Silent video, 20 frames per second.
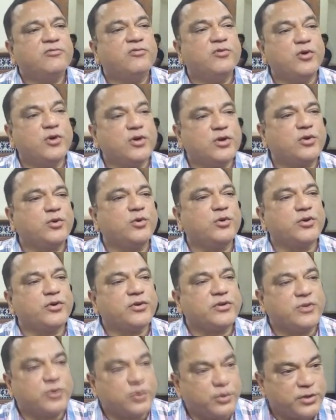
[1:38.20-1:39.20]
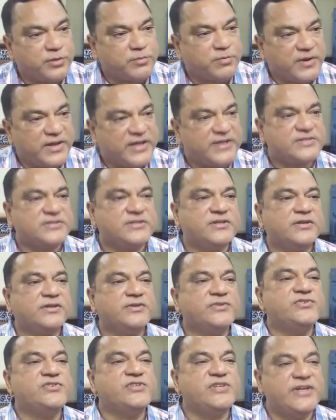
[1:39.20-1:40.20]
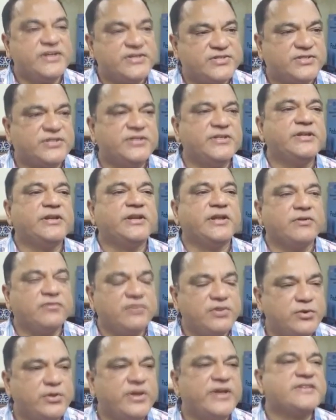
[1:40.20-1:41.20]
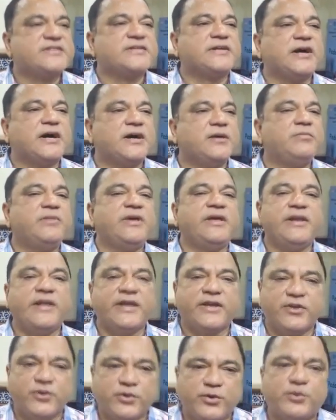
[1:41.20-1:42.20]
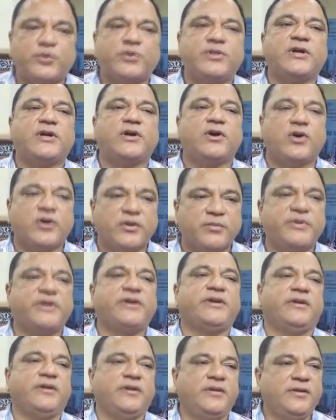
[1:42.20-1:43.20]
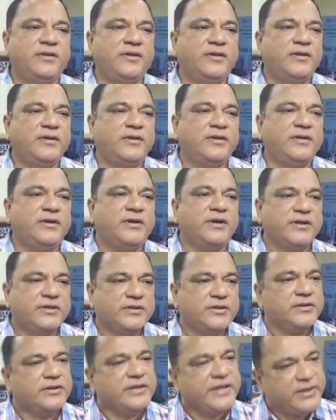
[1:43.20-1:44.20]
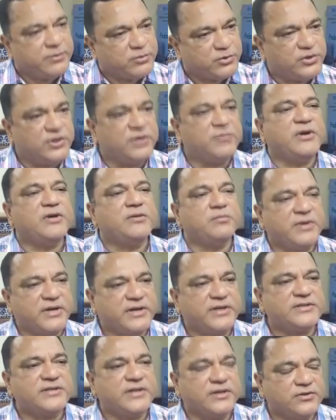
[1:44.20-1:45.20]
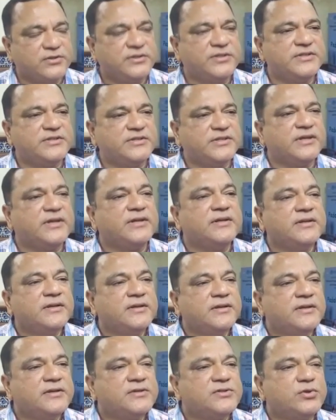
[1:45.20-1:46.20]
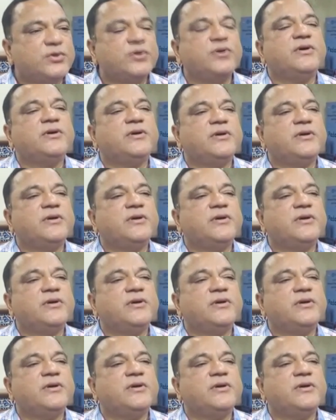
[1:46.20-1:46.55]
4 crore plus GST revenue has come and accrued to the government. Hey, muddam maka sangon dista. So,